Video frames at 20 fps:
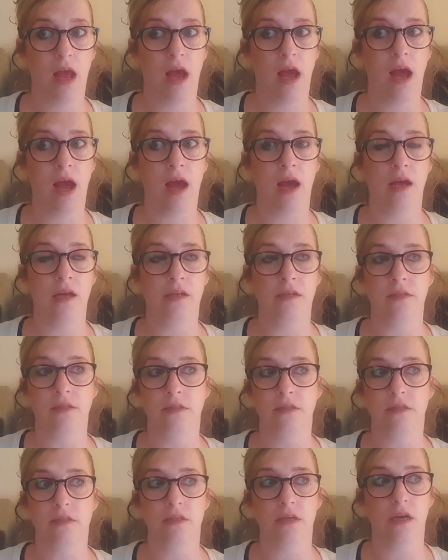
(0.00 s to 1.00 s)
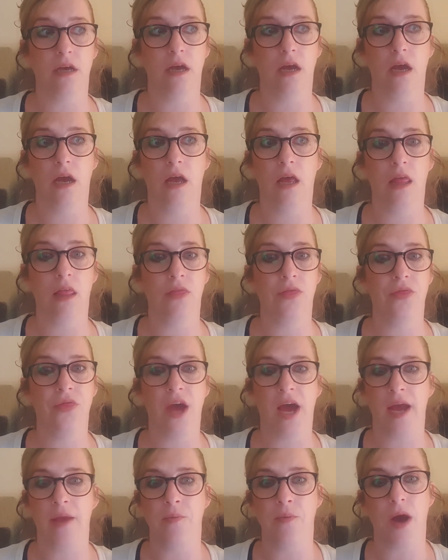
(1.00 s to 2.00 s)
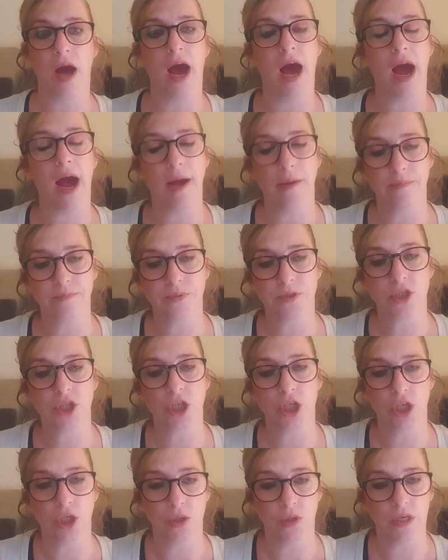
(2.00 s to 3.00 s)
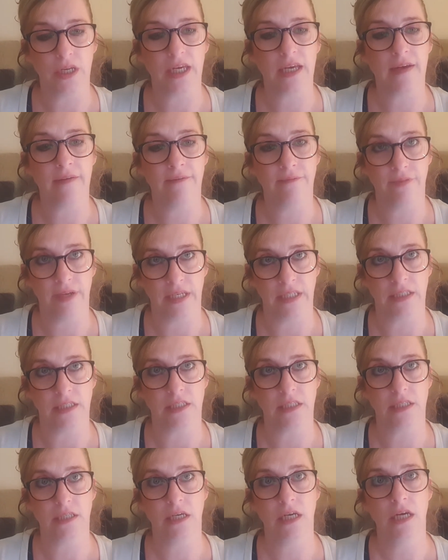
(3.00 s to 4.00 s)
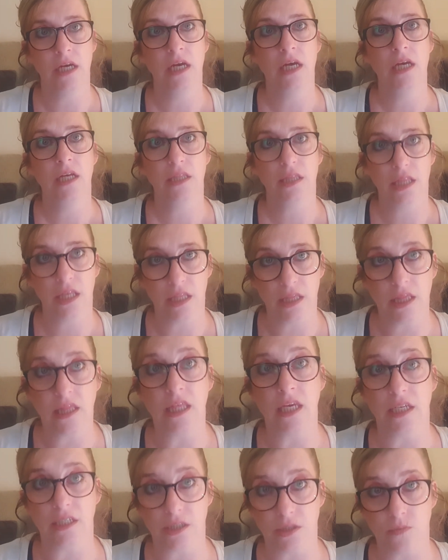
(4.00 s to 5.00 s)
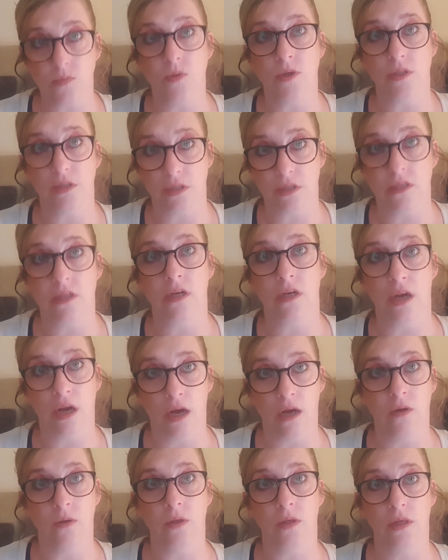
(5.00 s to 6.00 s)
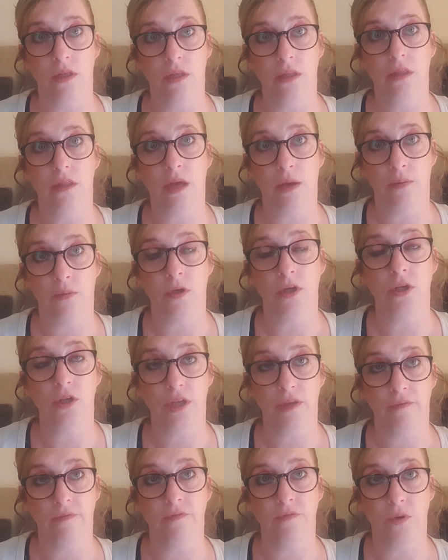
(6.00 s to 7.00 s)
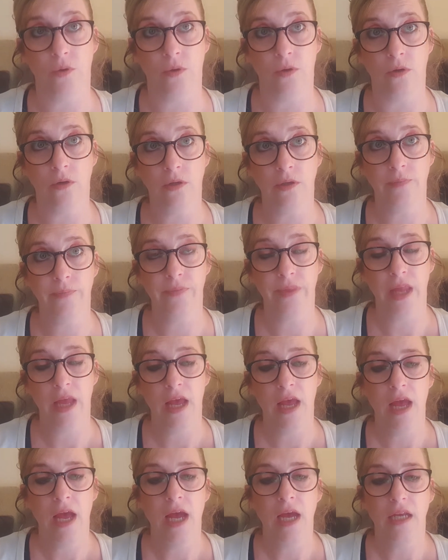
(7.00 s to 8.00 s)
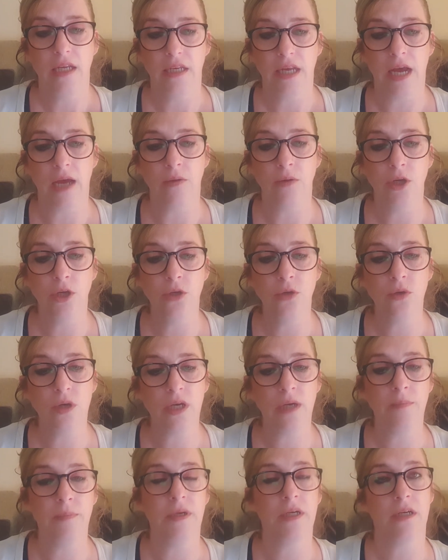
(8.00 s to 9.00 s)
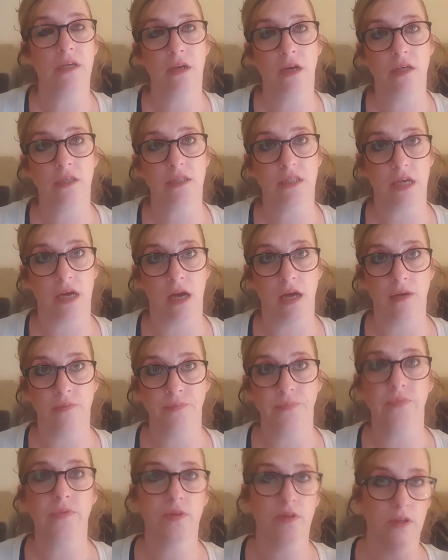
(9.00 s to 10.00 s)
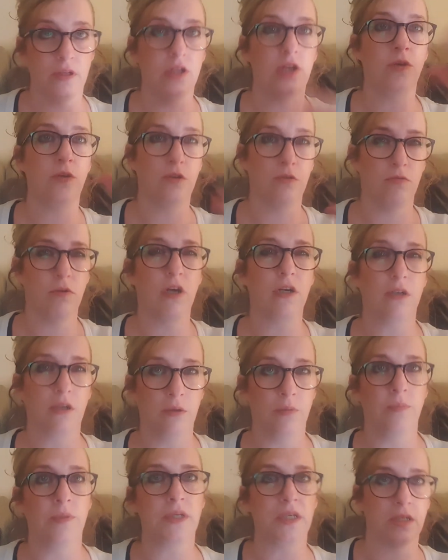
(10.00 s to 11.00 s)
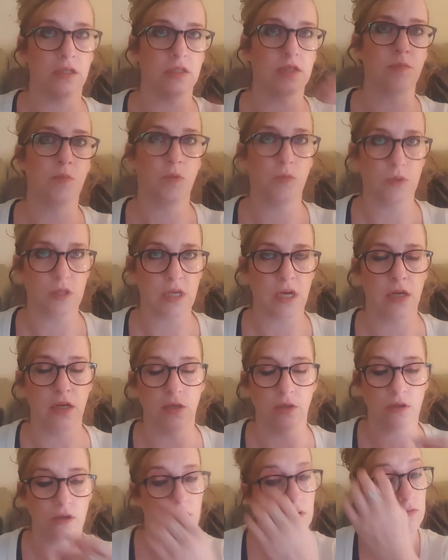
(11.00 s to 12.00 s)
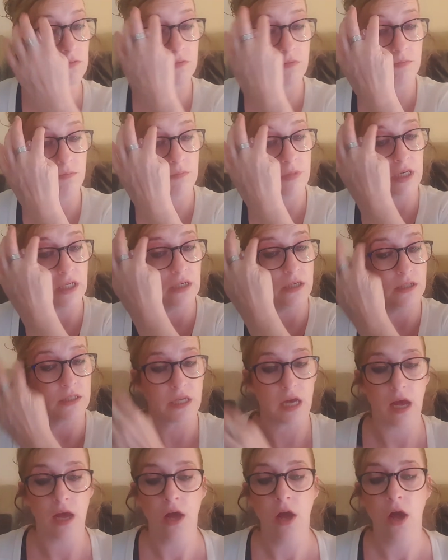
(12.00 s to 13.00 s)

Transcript: And they were absolutely convinced that this was the guy they were looking for. Now, Luka Rocco Magnotta, but we'll say Luka Magnotta.